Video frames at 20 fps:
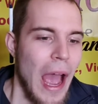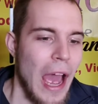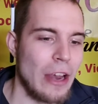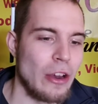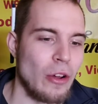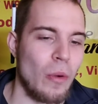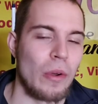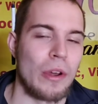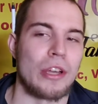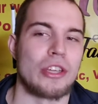I
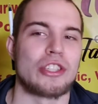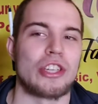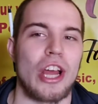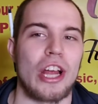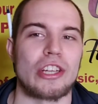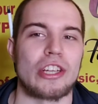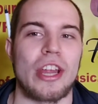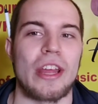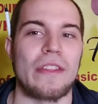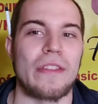don't want to
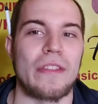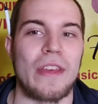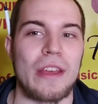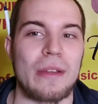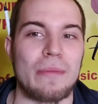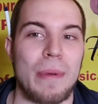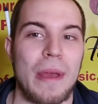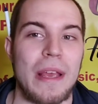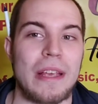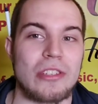judge
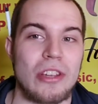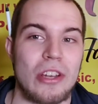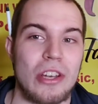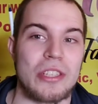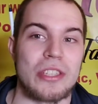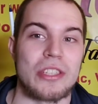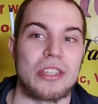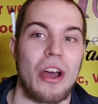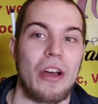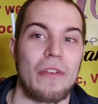anything based on
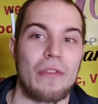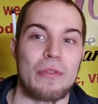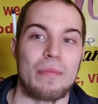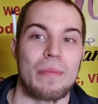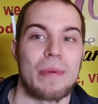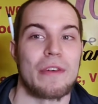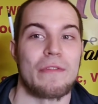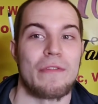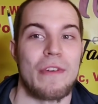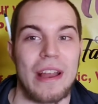its cover,
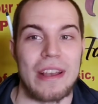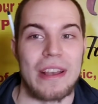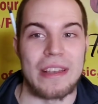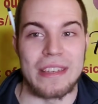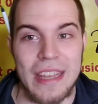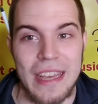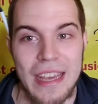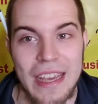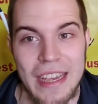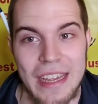but if I
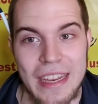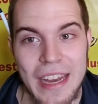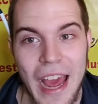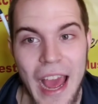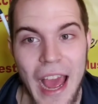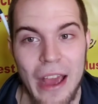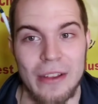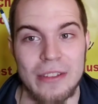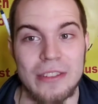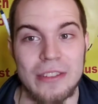
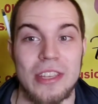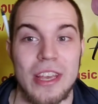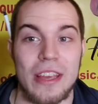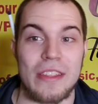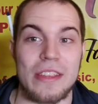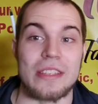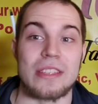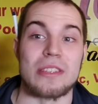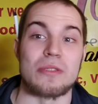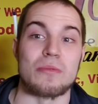did, I would say
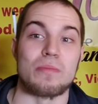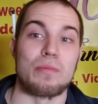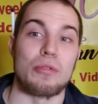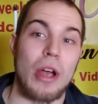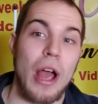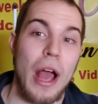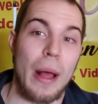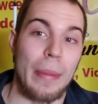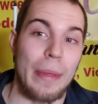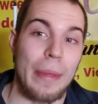this is
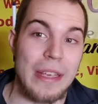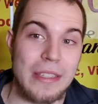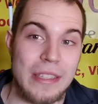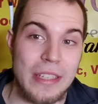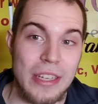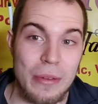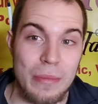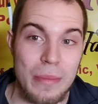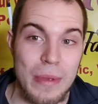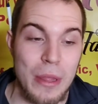probably
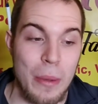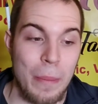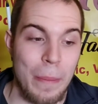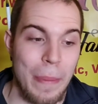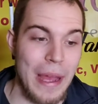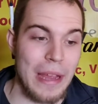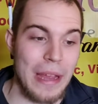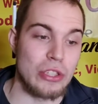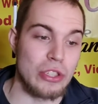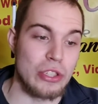isn't going to be the
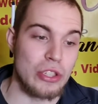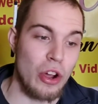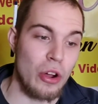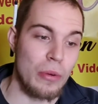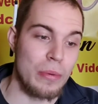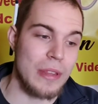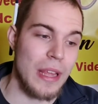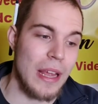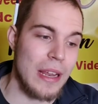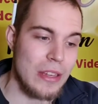best
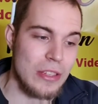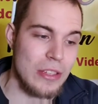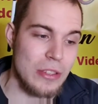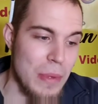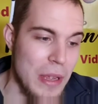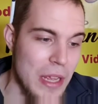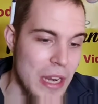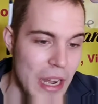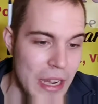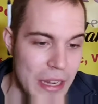show, but that
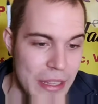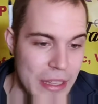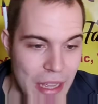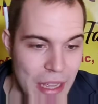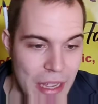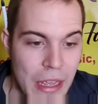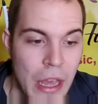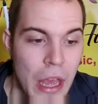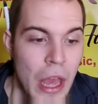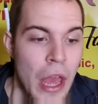doesn't mean
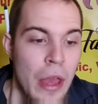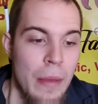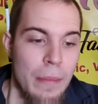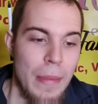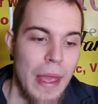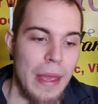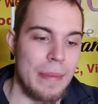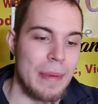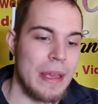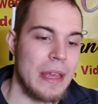anything.
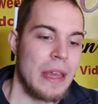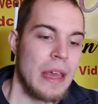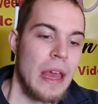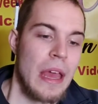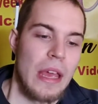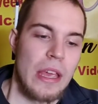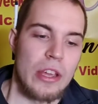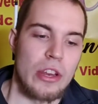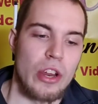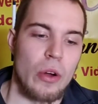
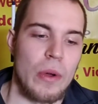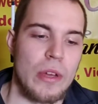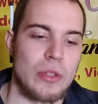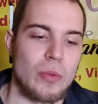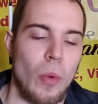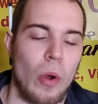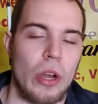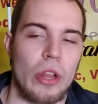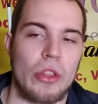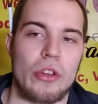Maybe, you know,
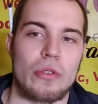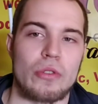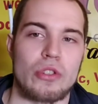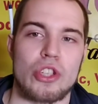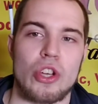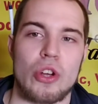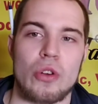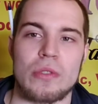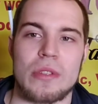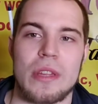it's one of those
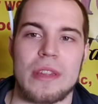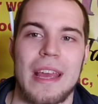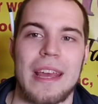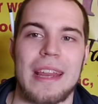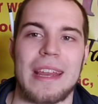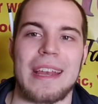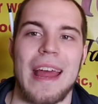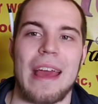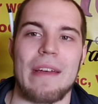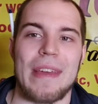shows that
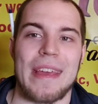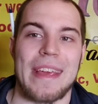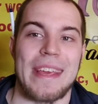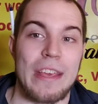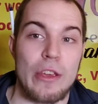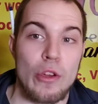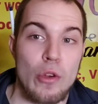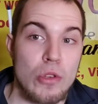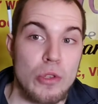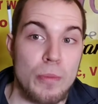they didn't have a
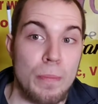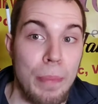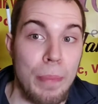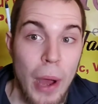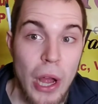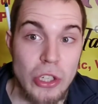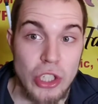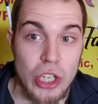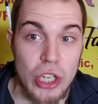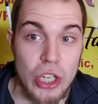huge
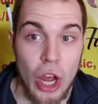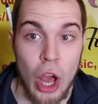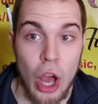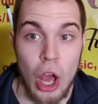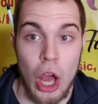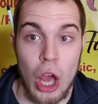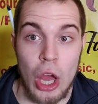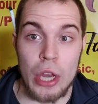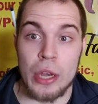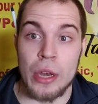budget
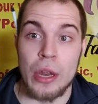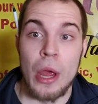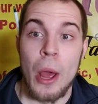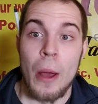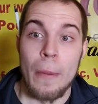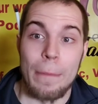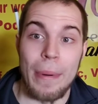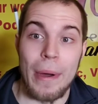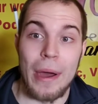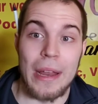on,
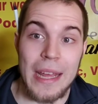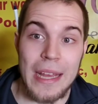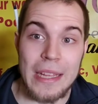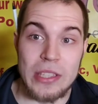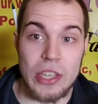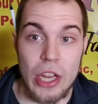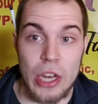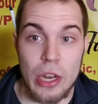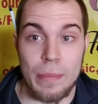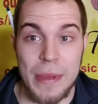but
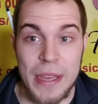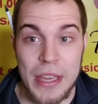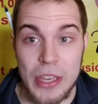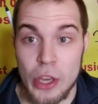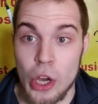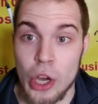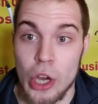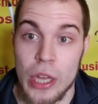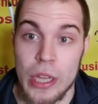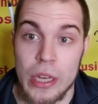it's going to be
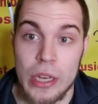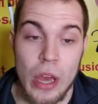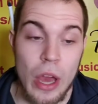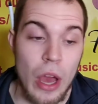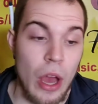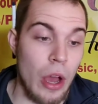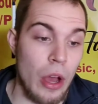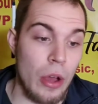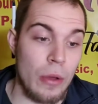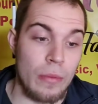good.